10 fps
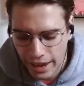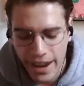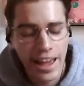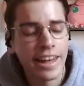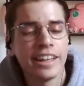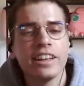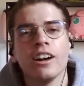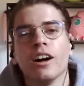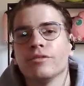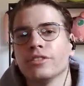any
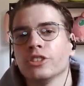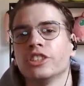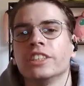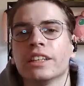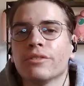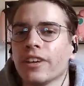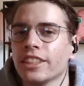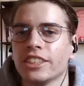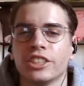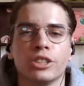of those
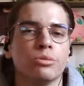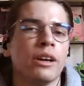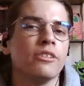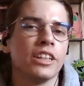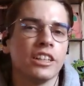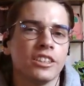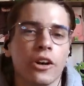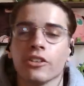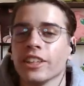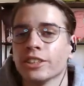defenses surrounding the
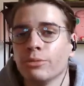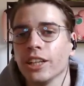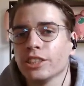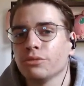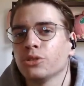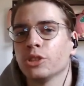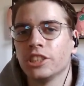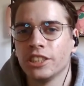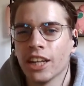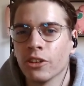Townhall as well as of course
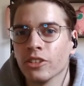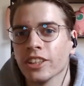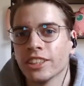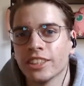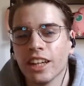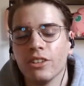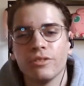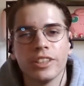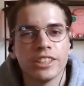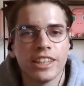the Townhall itself
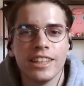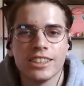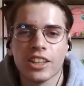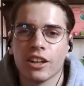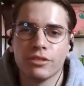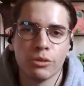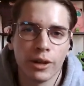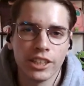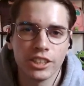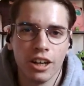is inside of the
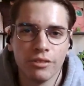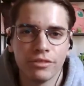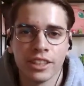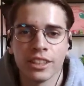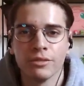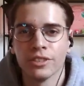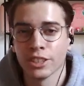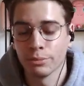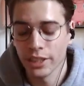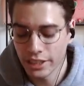range of that
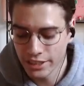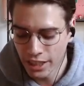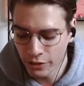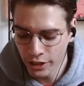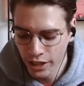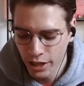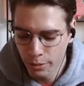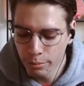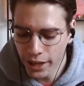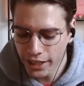invisibility tower,
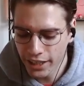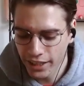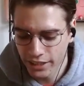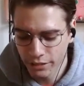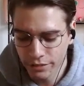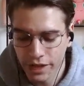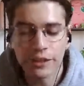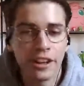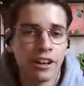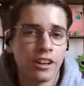making it
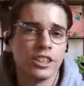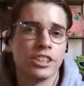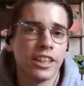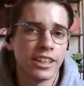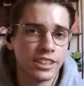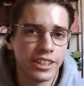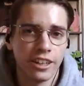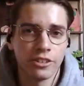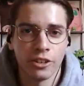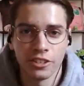very hard to get the
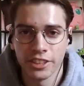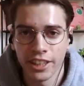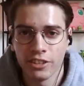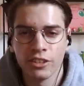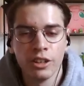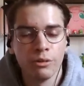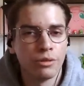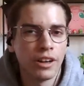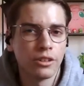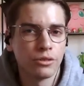Townhall down
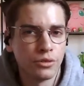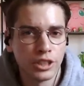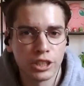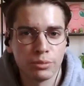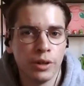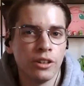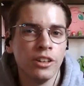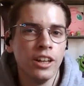without a free spell,